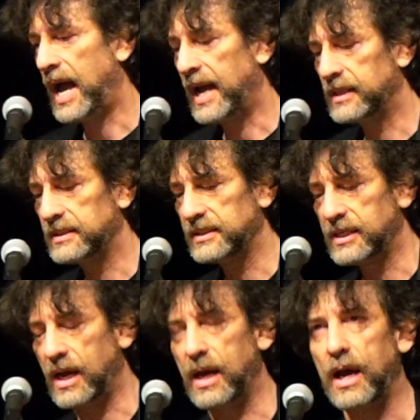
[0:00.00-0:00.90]

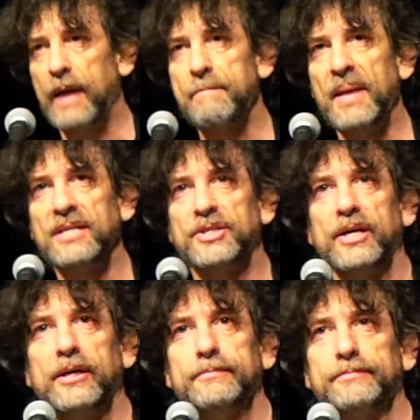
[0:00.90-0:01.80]
And I met
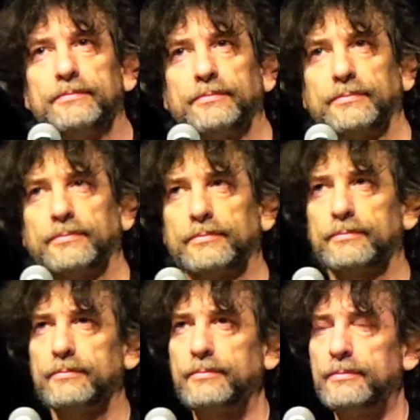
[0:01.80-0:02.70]
her
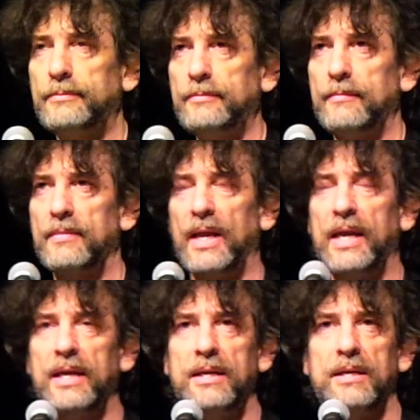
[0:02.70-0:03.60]

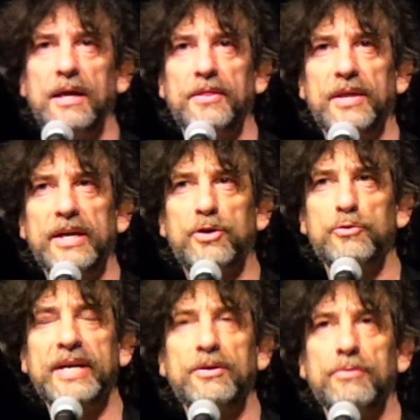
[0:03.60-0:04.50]
in the
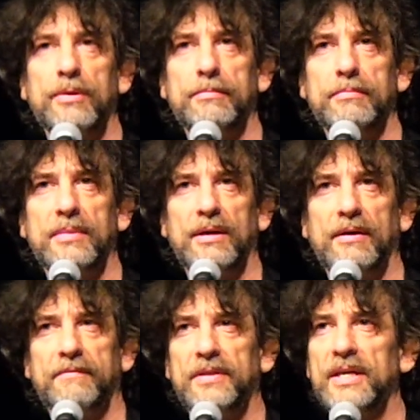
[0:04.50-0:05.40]
green
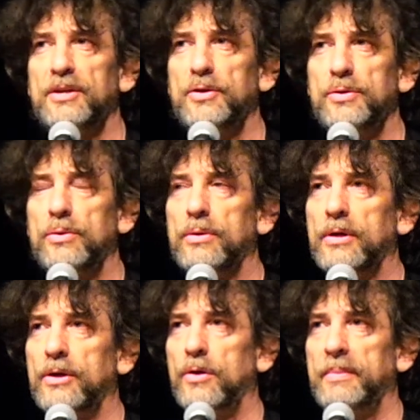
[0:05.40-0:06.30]
room of the New
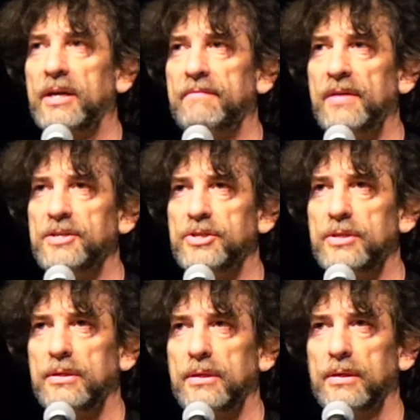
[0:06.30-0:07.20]
York Comic
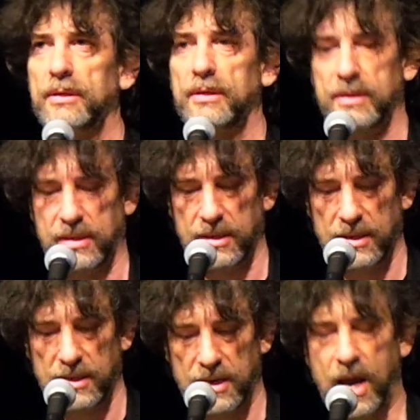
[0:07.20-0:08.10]
Convention.
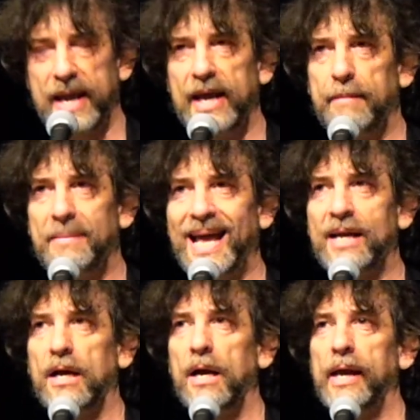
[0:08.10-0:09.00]
I had a
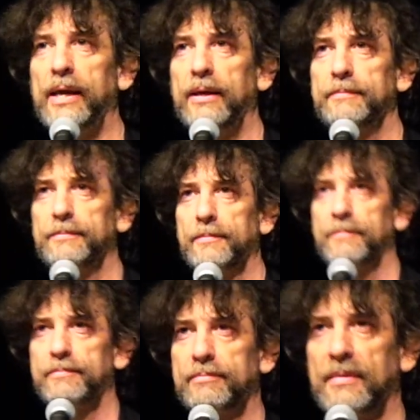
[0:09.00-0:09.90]
black eye,
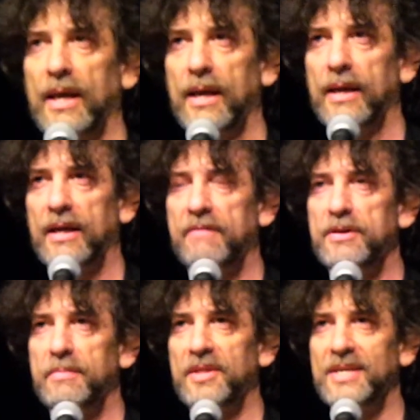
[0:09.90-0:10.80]

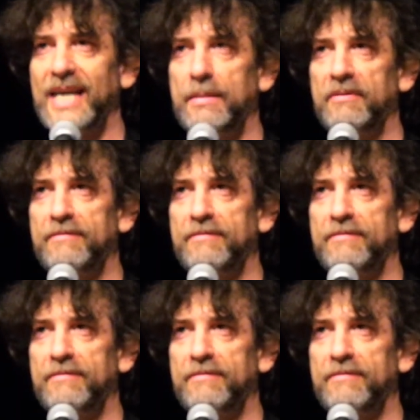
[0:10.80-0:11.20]
given me the day